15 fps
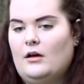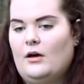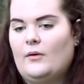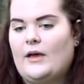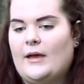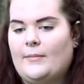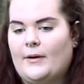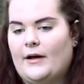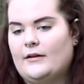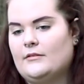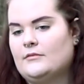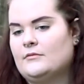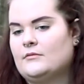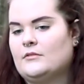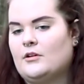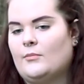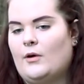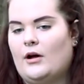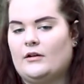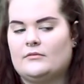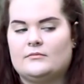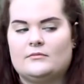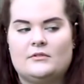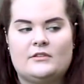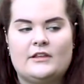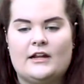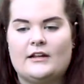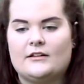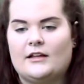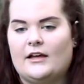Okay, bud. Come on. It's
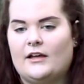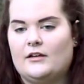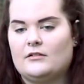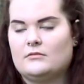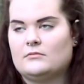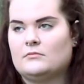getting late.